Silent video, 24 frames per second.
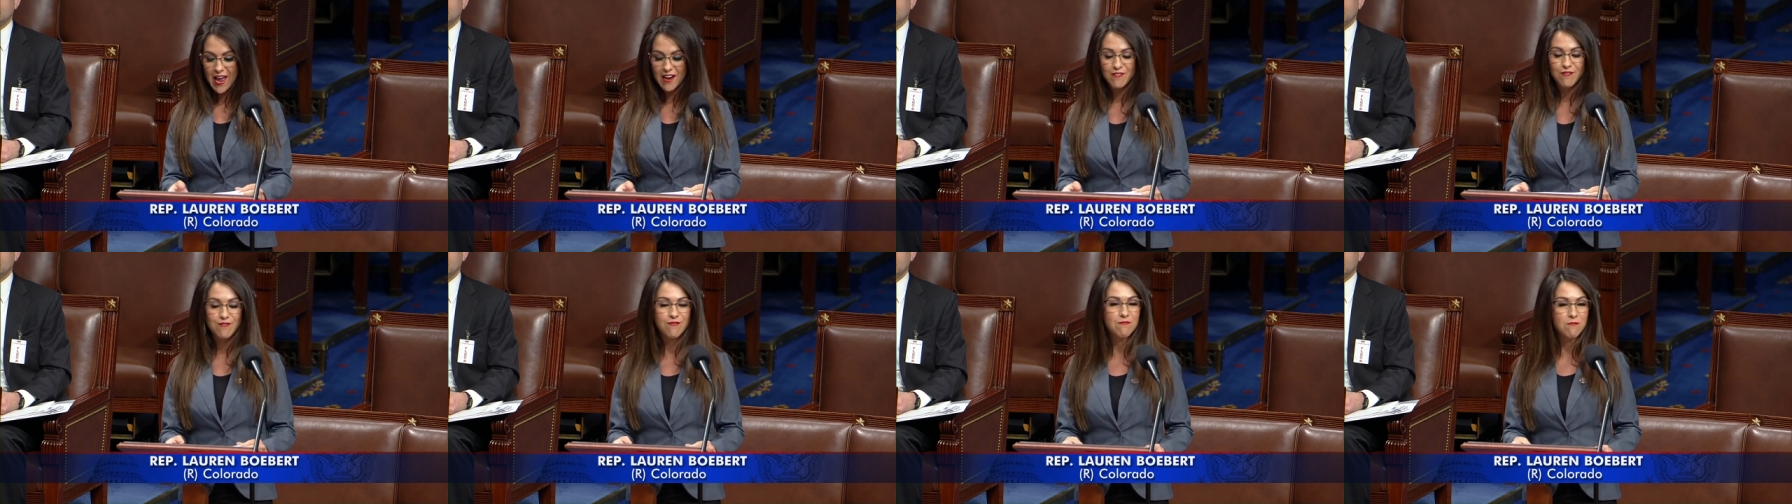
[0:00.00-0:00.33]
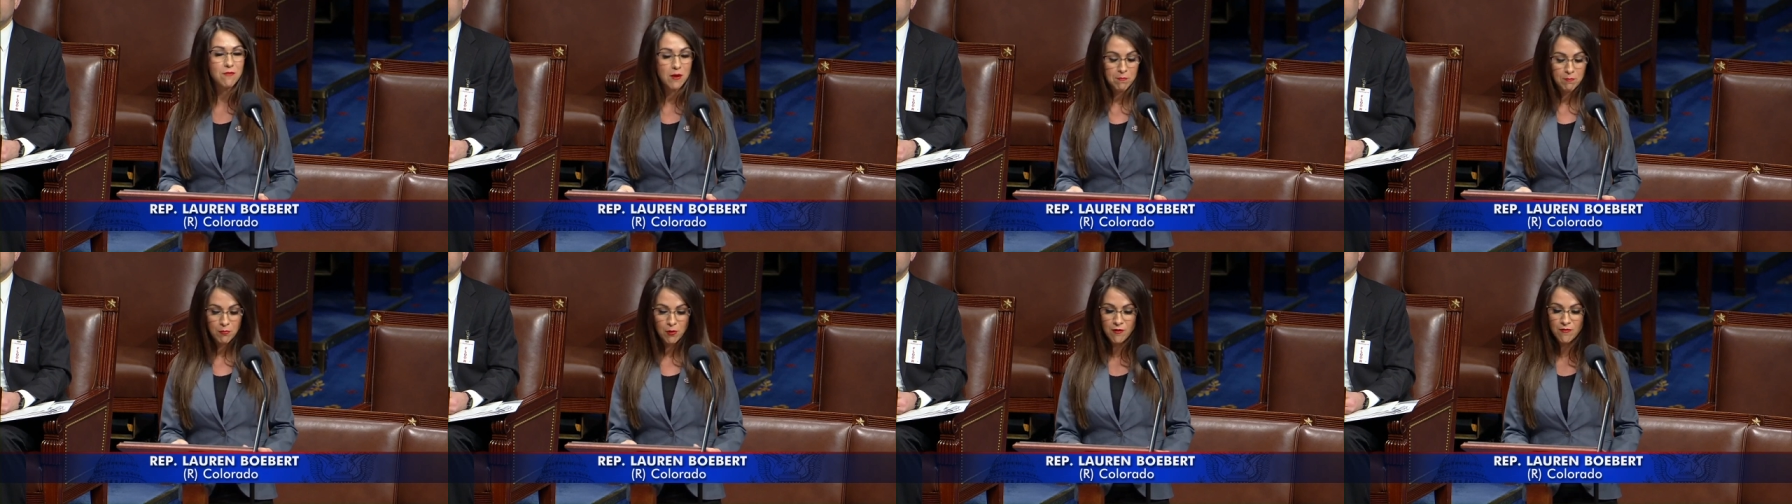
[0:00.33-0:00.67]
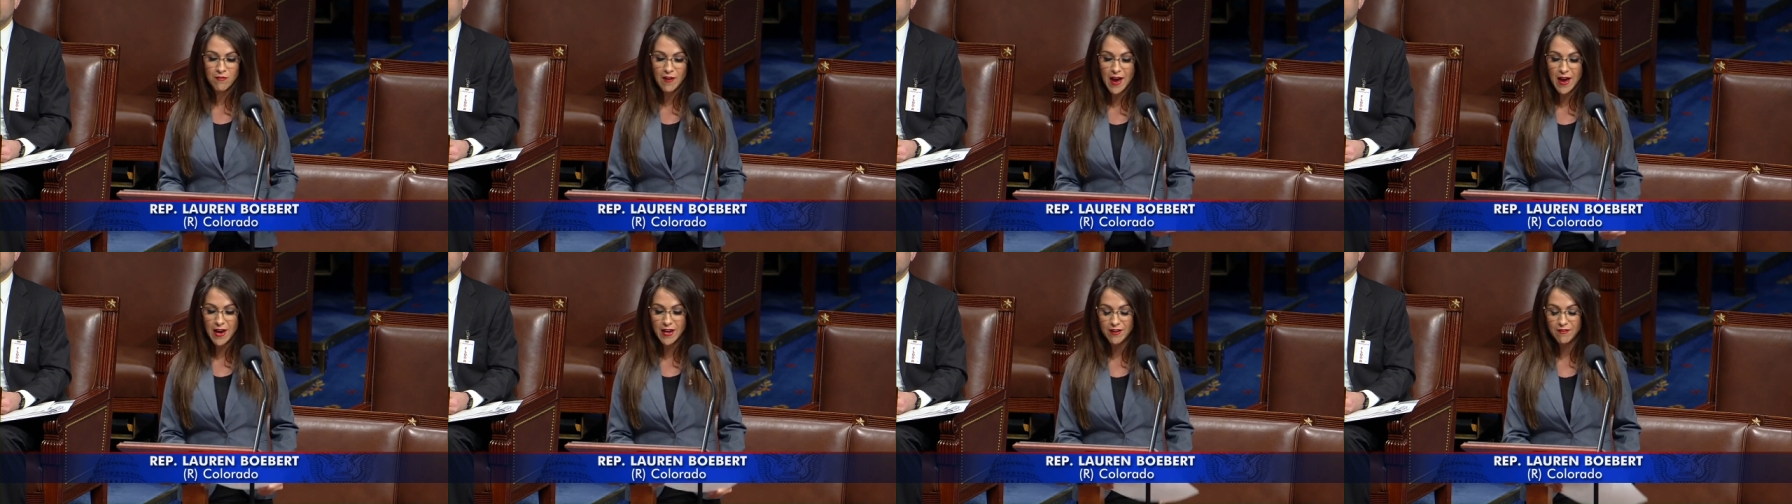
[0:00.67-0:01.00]
and
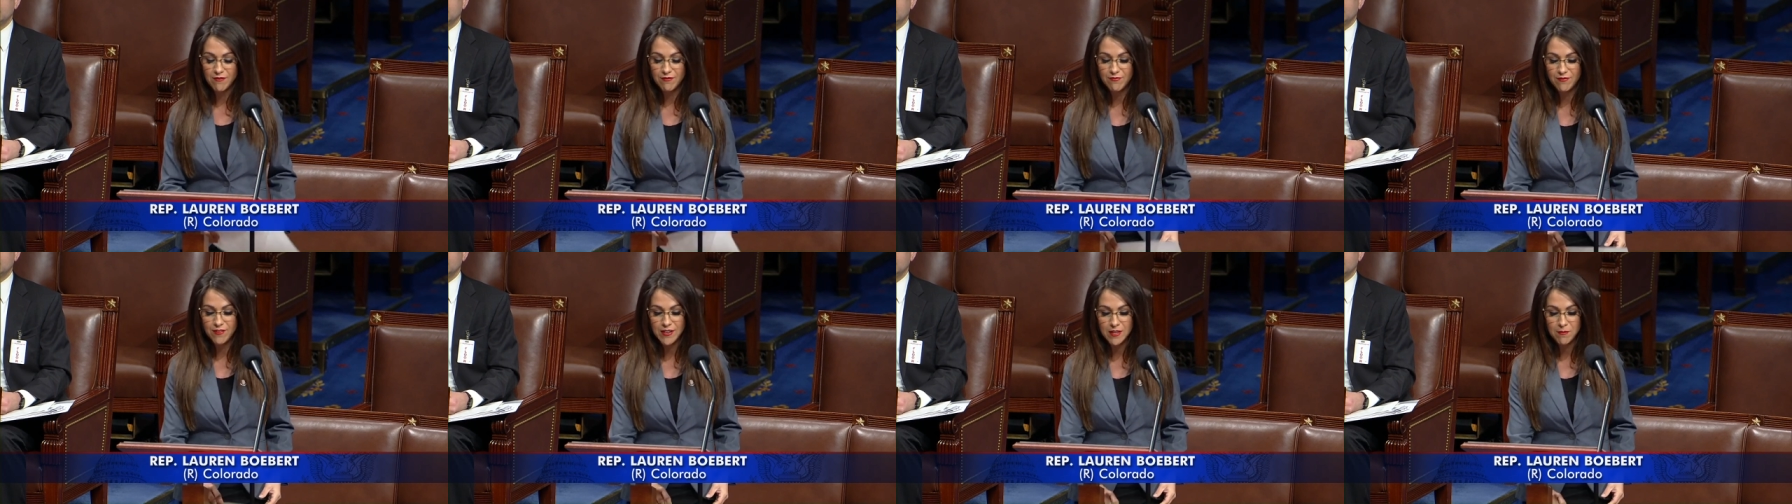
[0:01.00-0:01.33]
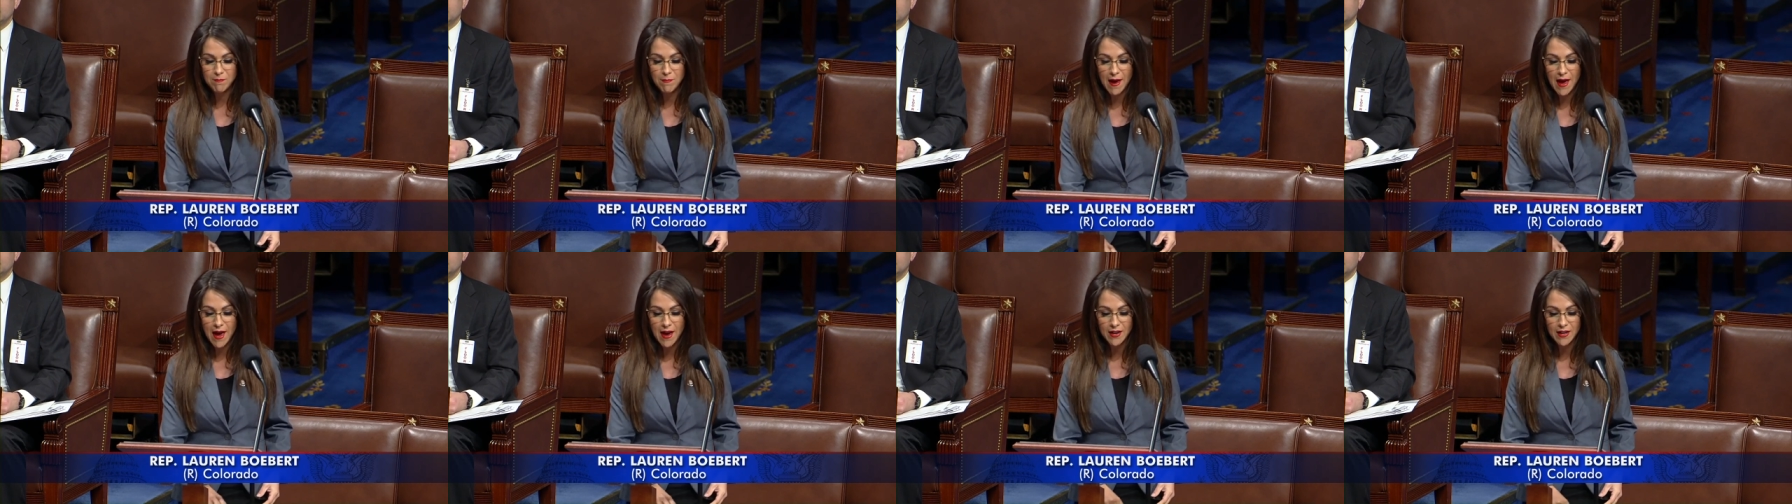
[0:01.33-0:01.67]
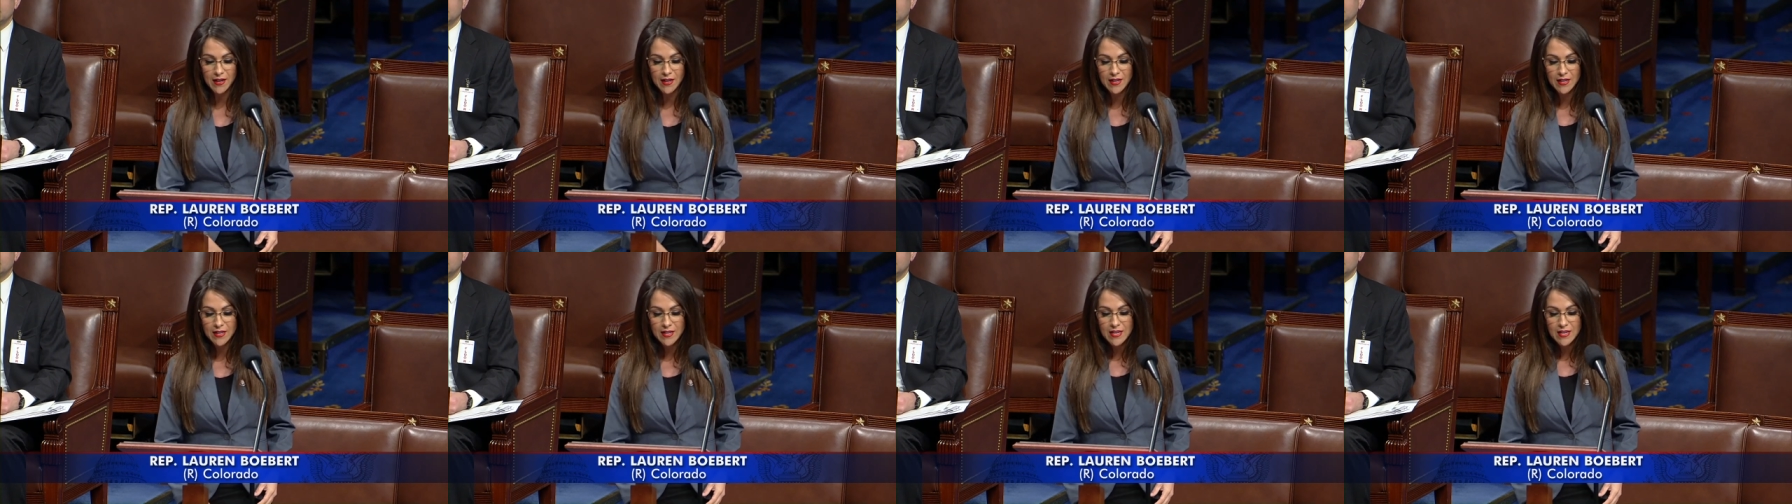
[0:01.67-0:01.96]
provide feedback.